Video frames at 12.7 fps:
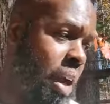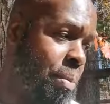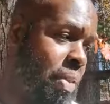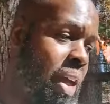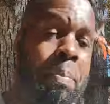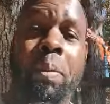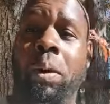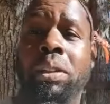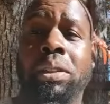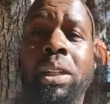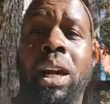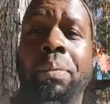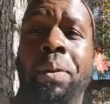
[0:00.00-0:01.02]
By that point in
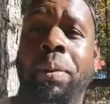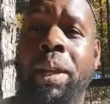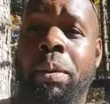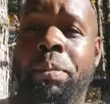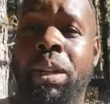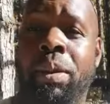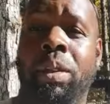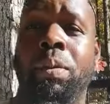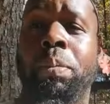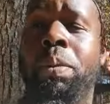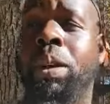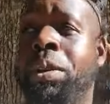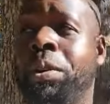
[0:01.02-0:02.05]
time, you may not be able to
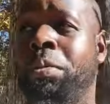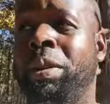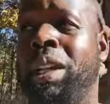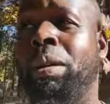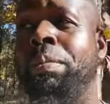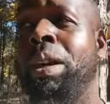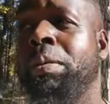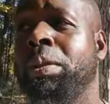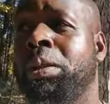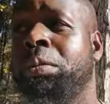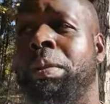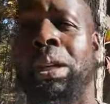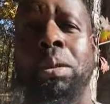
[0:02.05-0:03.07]
repent. You may not be able
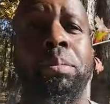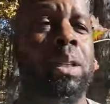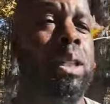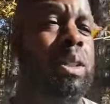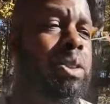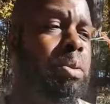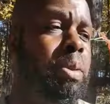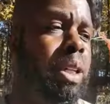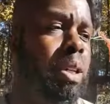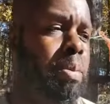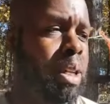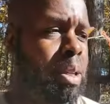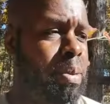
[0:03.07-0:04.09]
to make amends. You may
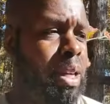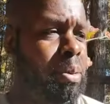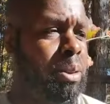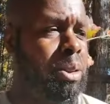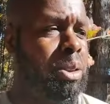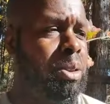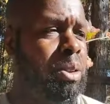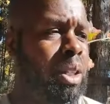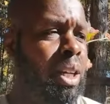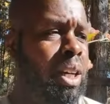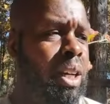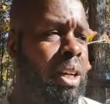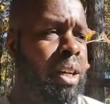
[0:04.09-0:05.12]
not be able to
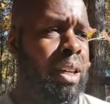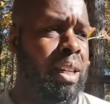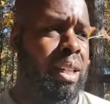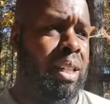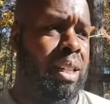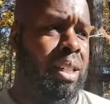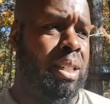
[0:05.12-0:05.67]
uh,